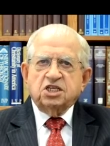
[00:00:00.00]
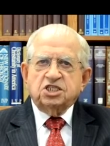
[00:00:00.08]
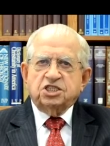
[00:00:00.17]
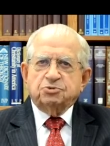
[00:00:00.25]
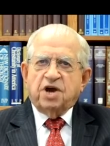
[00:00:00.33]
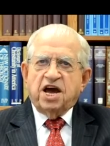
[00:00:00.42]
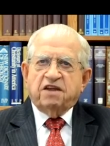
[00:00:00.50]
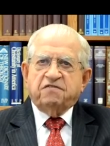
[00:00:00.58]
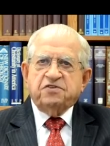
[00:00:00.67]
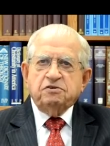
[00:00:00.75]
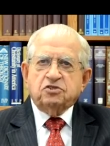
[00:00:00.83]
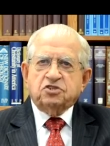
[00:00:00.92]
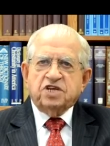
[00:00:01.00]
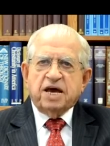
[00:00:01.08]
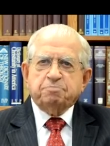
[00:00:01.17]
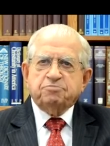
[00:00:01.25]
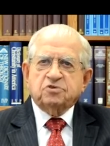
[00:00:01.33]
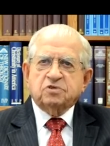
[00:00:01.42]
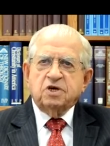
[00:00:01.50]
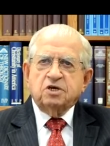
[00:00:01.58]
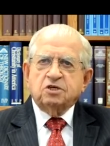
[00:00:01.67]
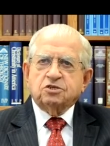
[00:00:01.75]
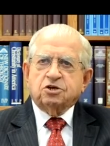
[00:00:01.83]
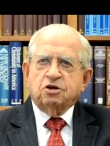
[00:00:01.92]
She ran a few steps,
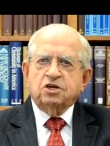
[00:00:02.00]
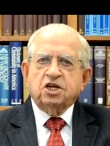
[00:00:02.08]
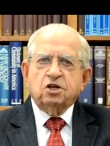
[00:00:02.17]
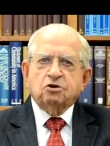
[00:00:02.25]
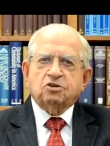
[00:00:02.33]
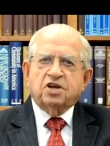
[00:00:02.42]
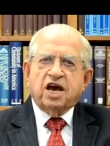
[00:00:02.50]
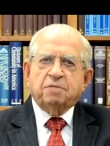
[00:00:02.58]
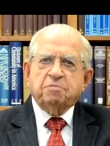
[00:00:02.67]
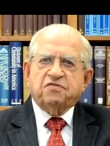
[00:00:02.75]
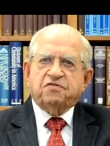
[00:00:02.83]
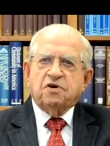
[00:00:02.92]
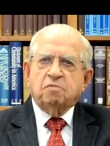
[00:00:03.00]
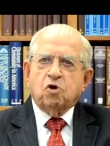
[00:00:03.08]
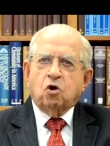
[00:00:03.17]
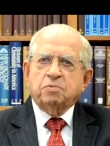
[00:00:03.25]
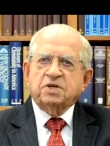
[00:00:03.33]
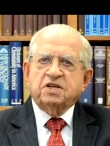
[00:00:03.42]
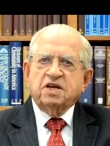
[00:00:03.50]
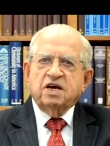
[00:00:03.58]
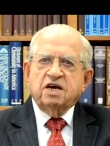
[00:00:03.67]
turned and looked at me for a moment,